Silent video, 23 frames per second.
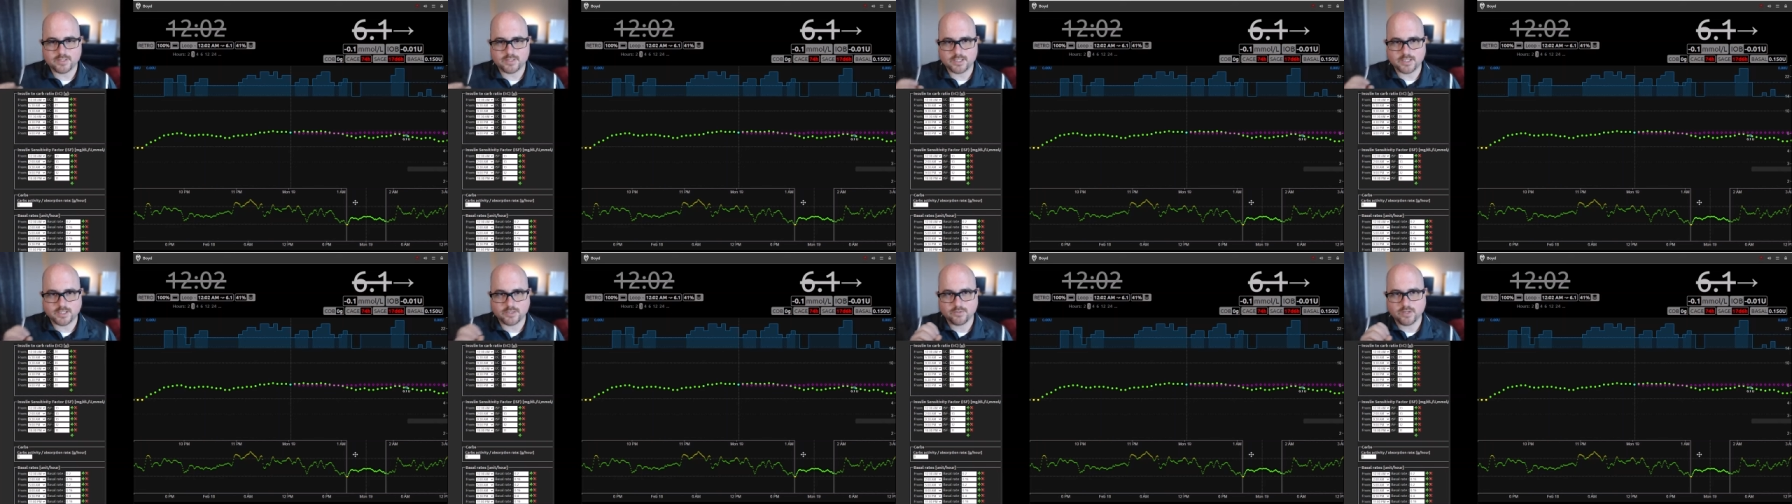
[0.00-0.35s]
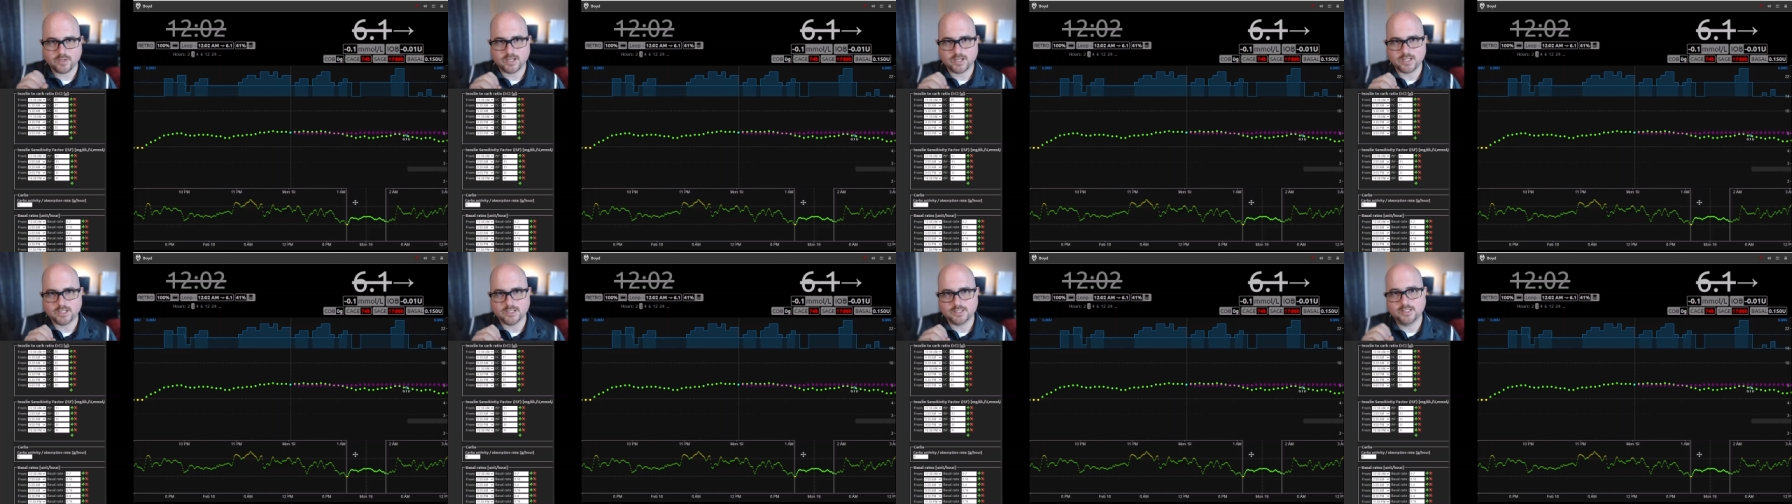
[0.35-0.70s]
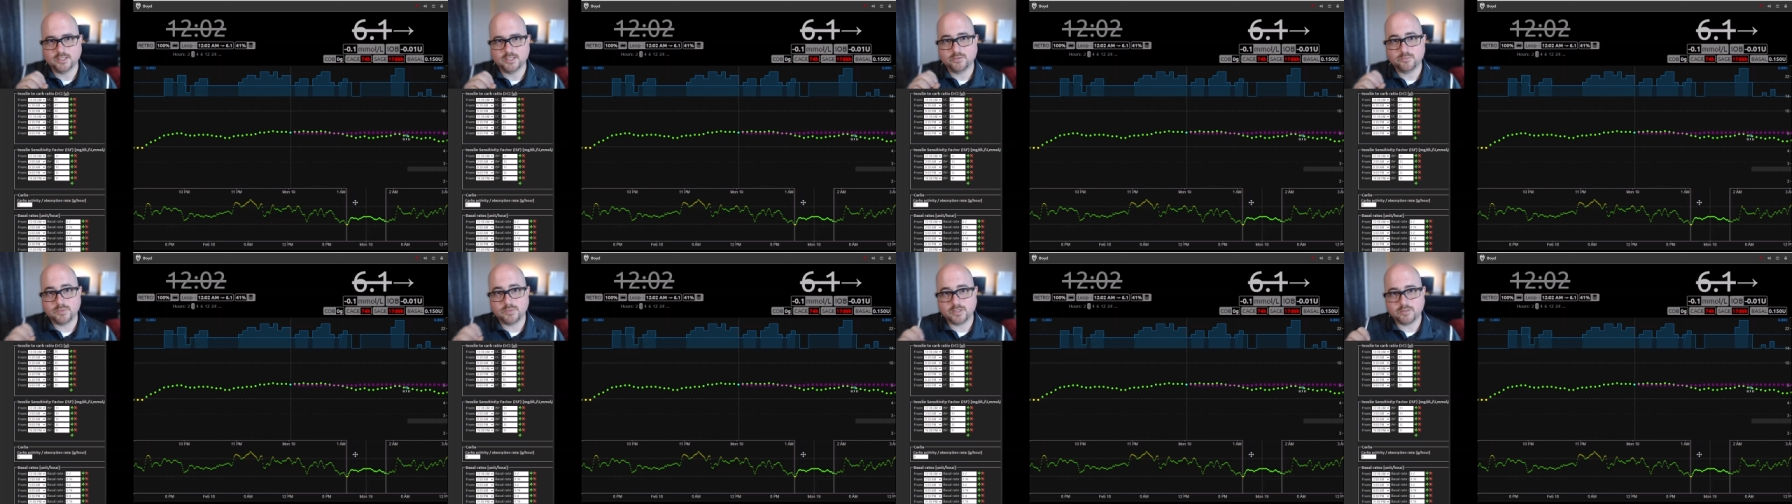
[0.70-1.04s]
that you're running a
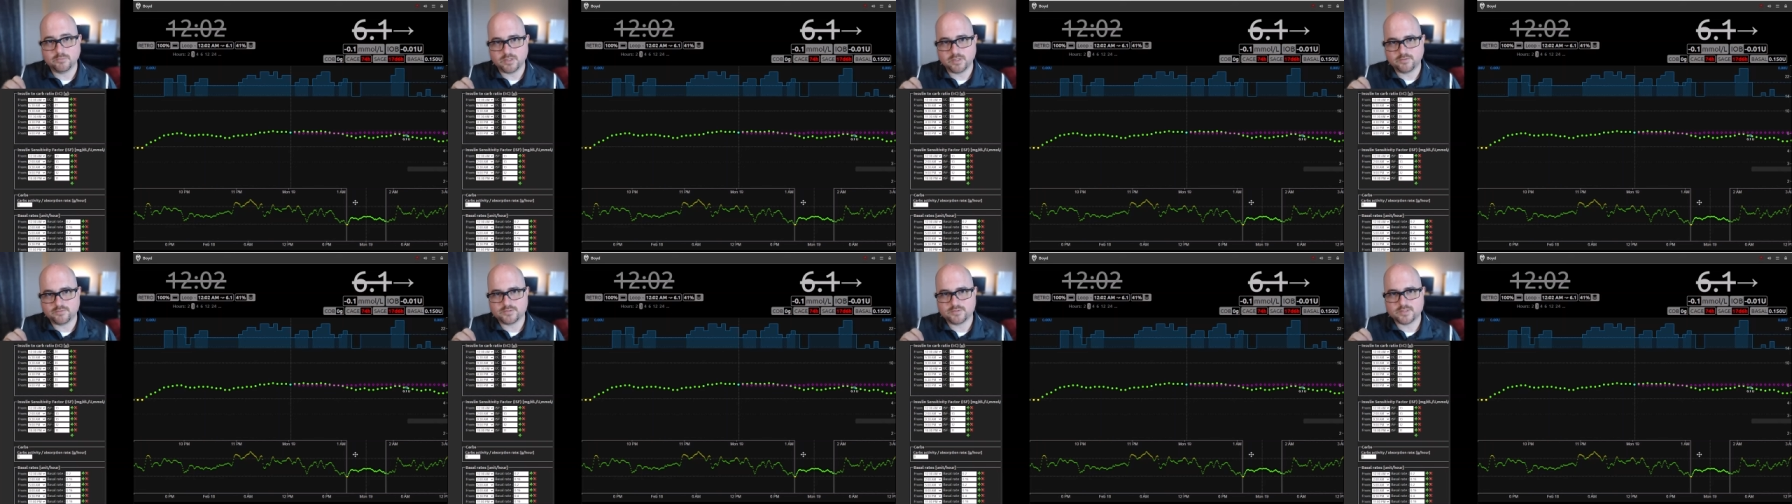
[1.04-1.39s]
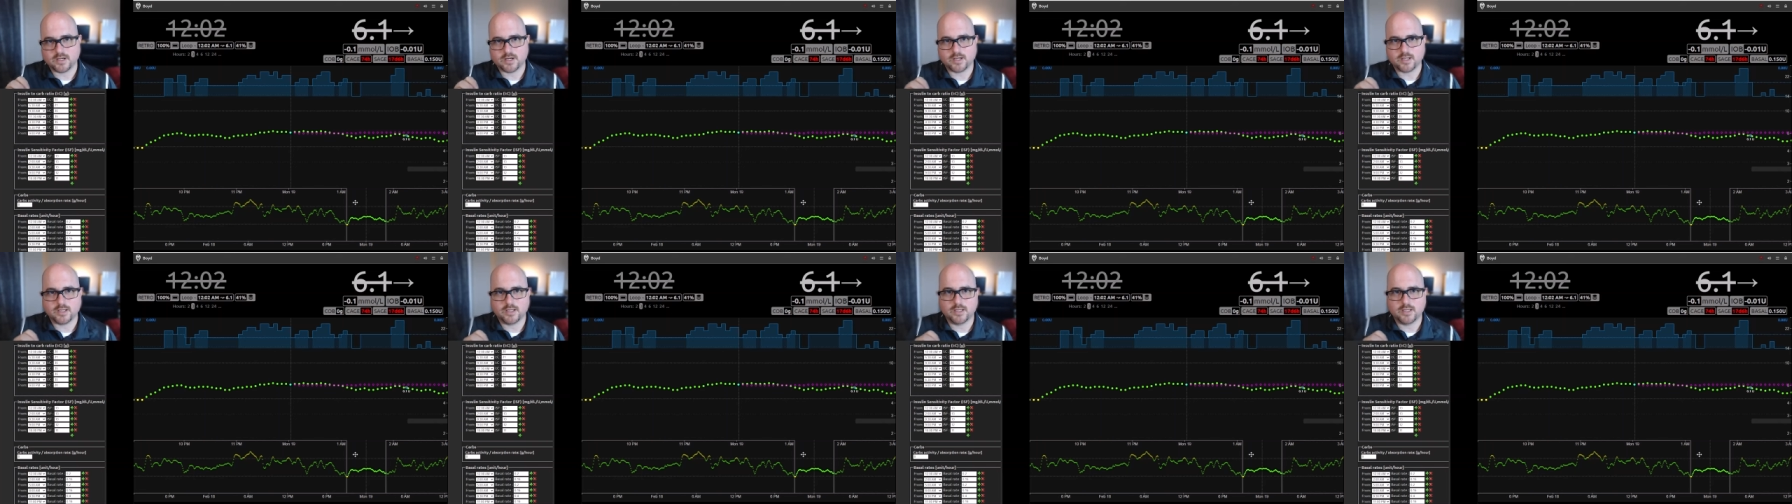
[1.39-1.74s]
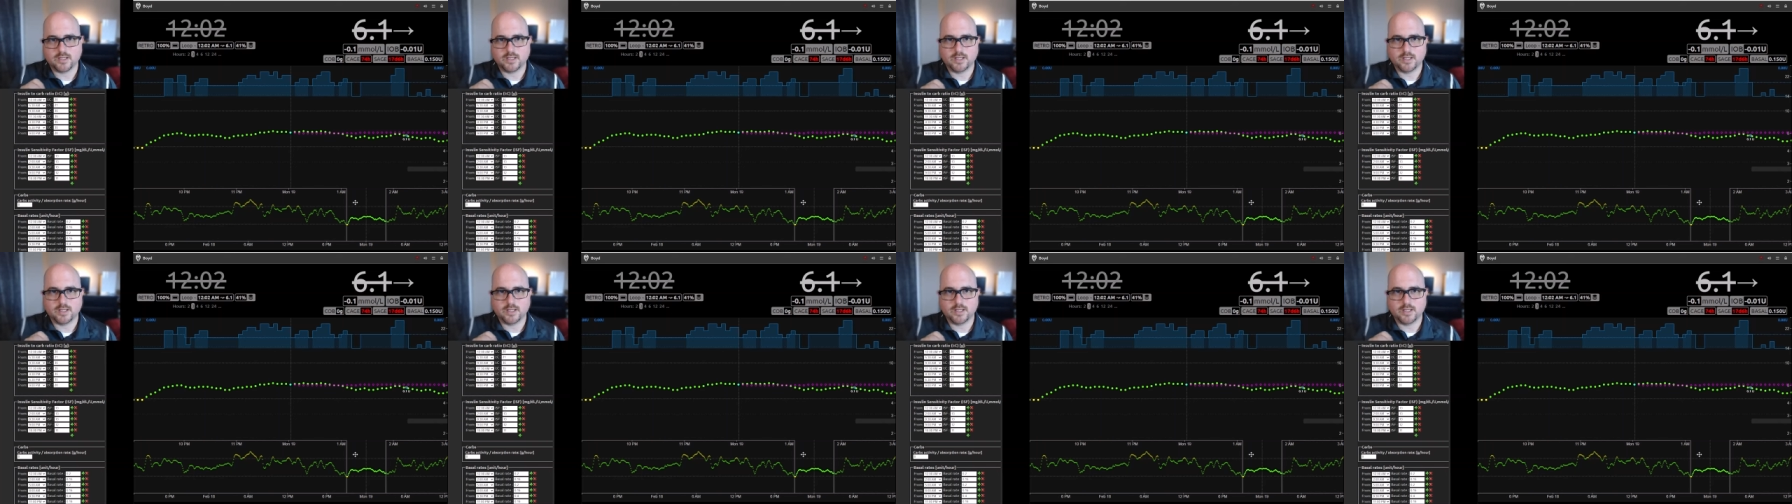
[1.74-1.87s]
little bit above target